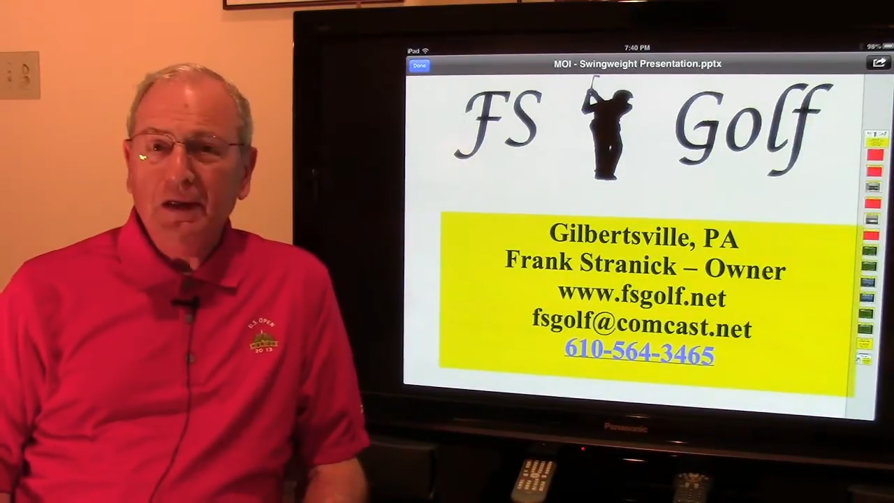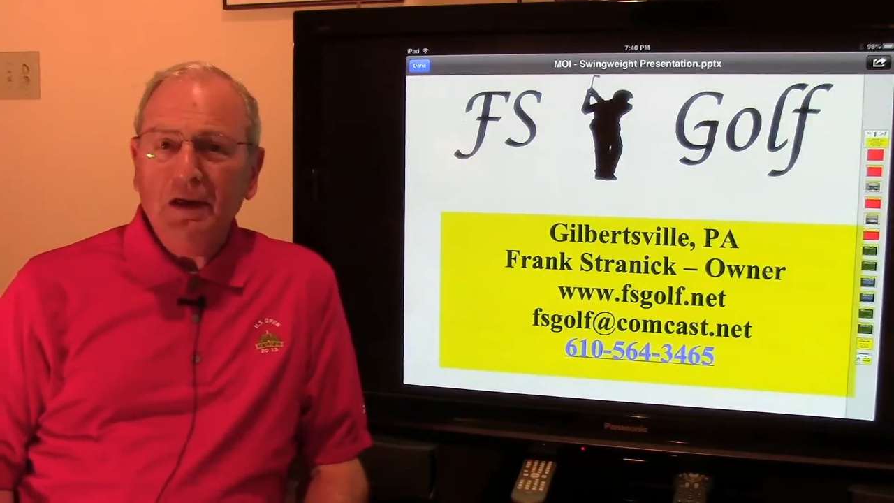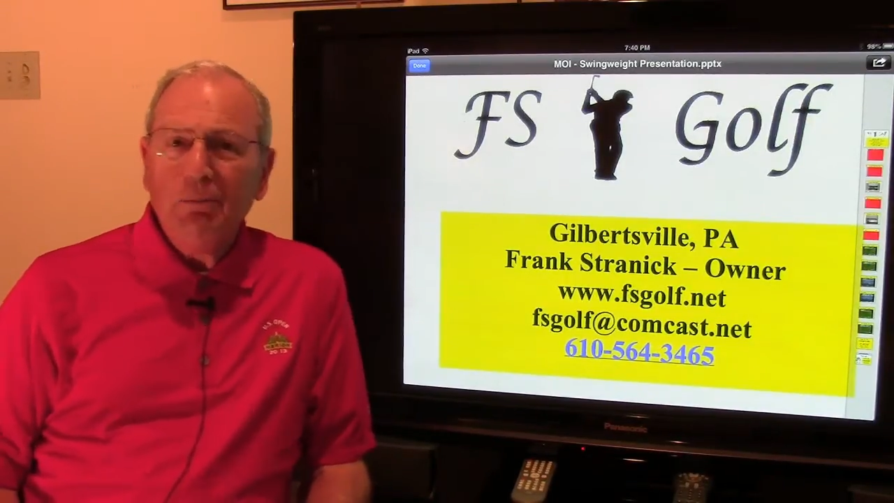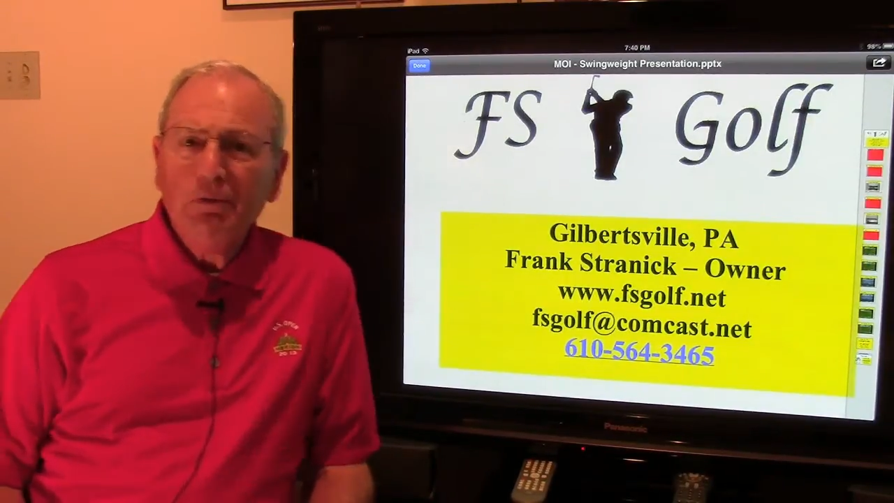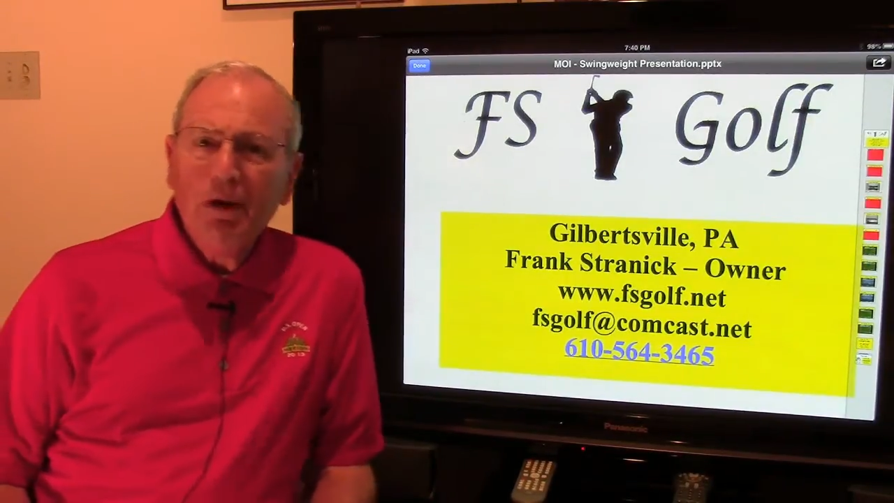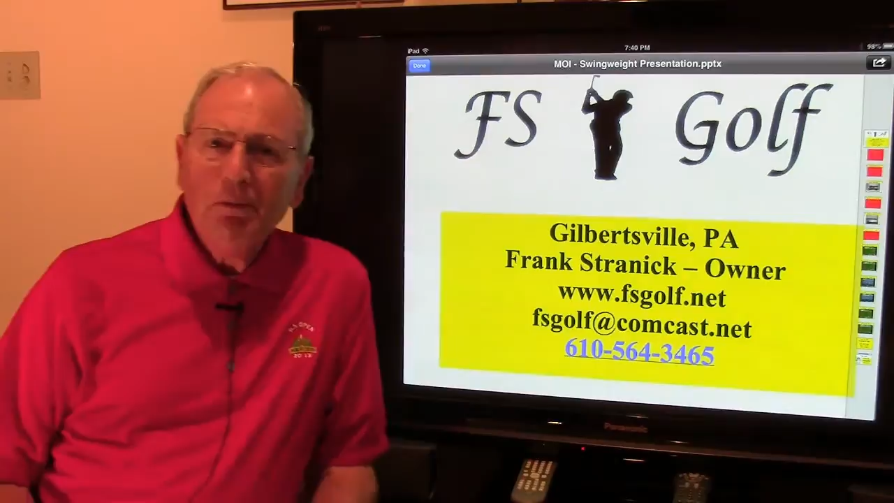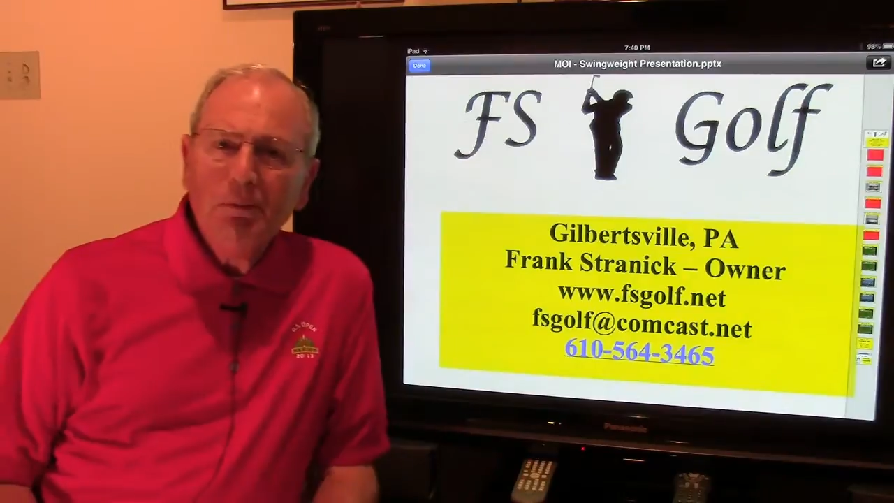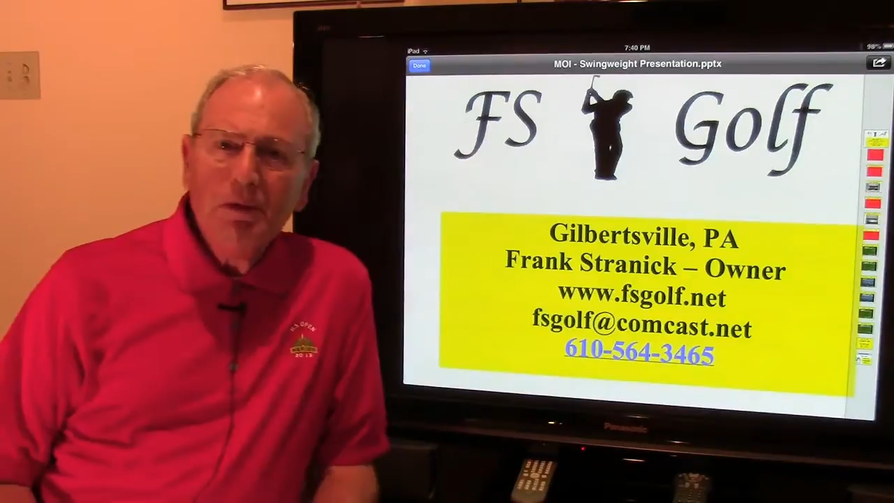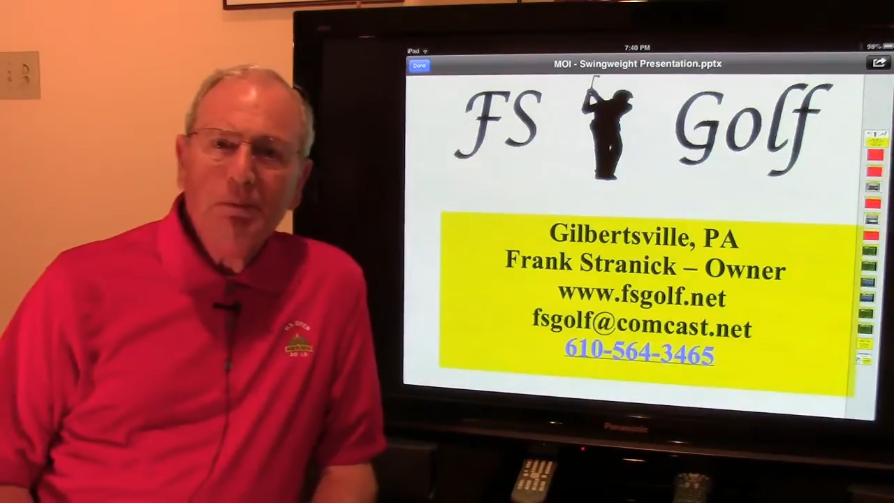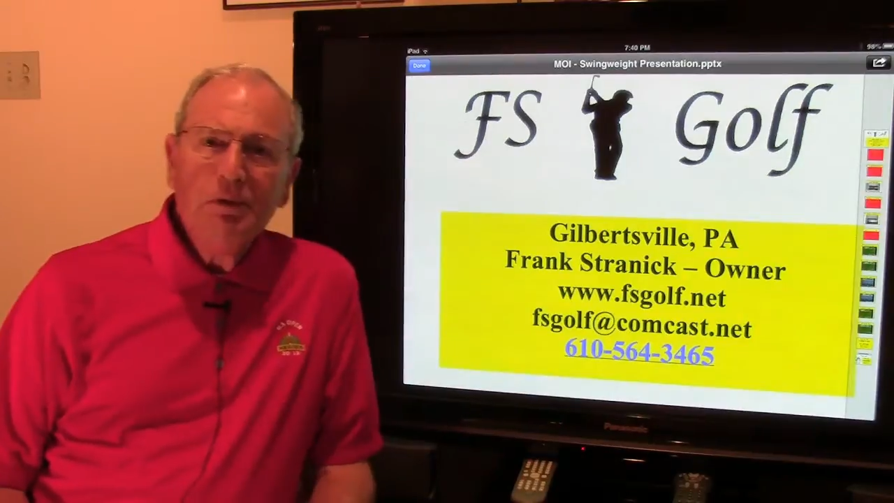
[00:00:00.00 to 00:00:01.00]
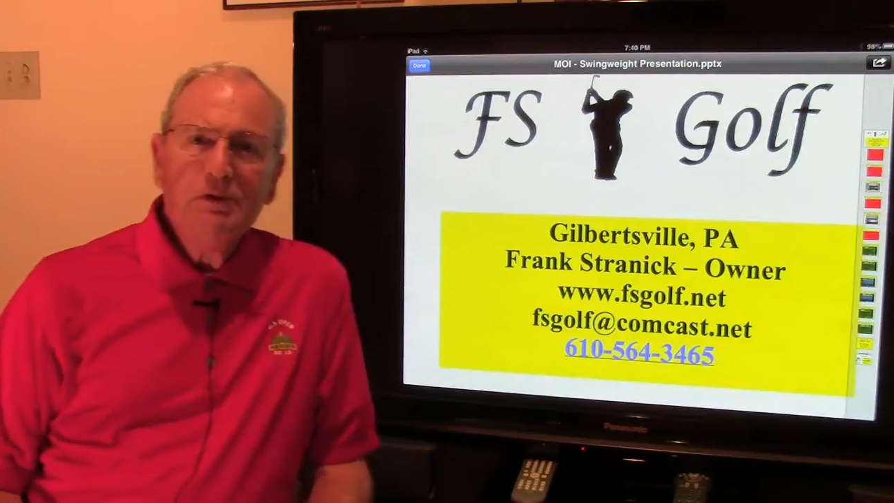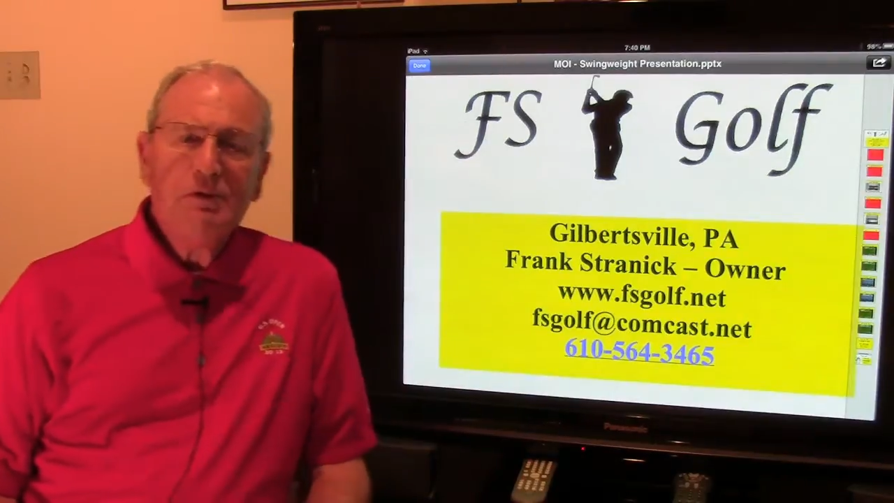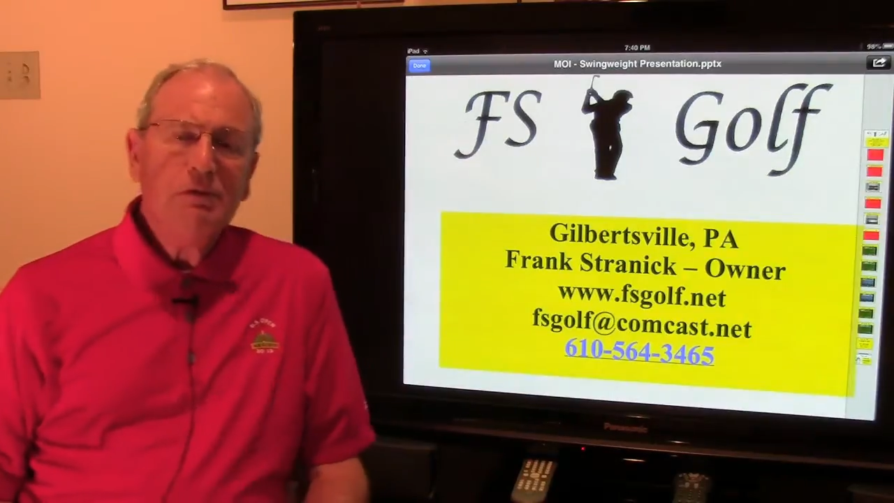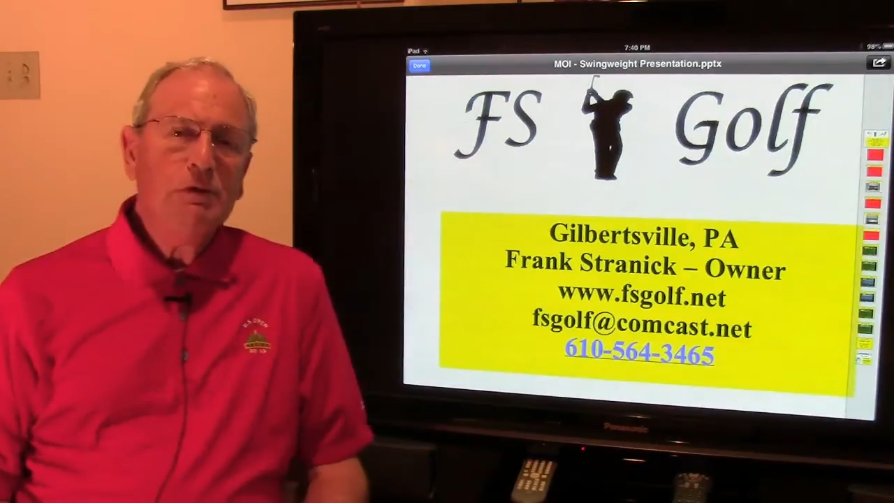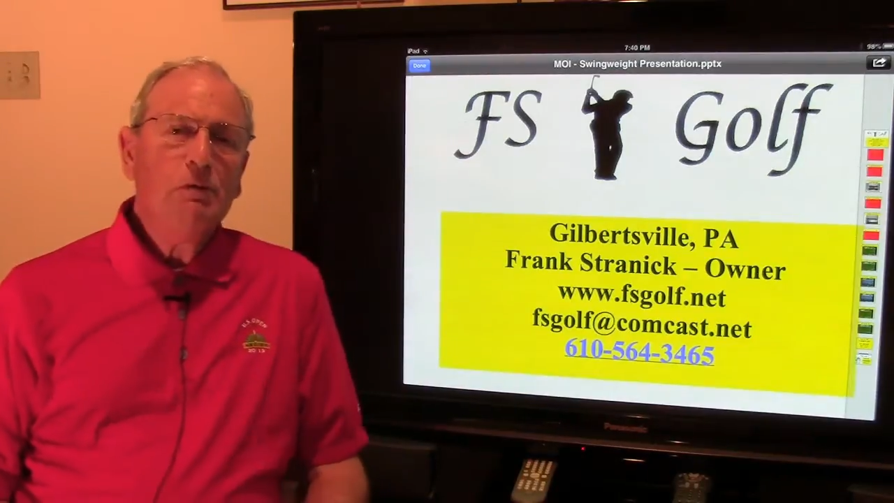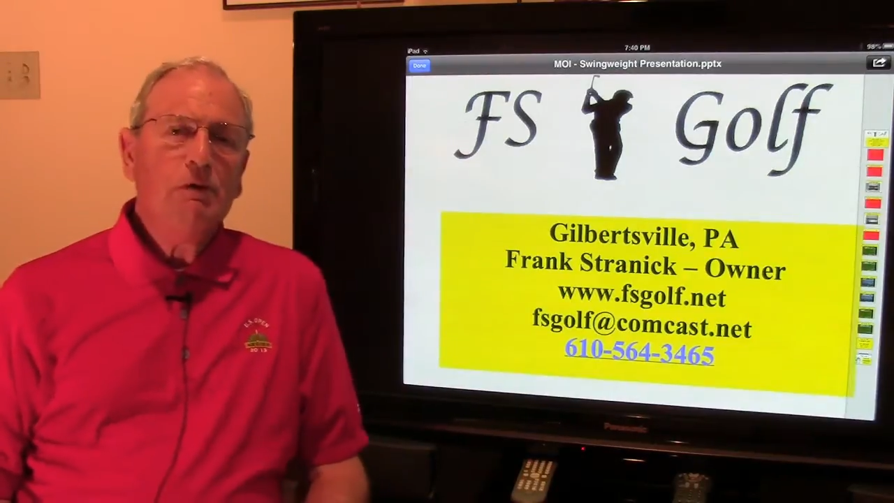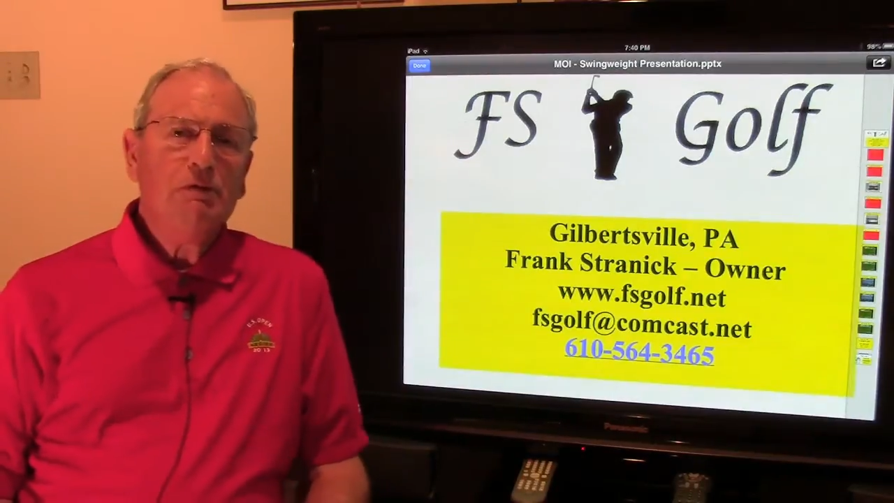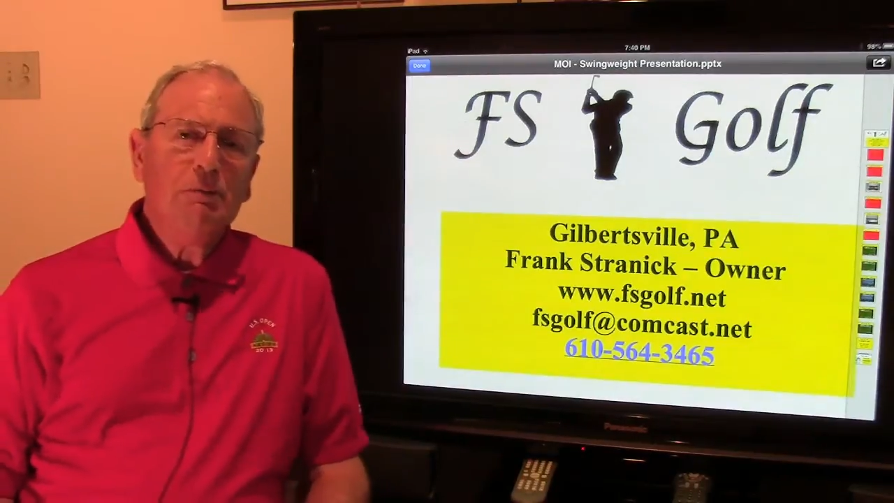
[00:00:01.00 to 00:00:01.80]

Now probably most of you are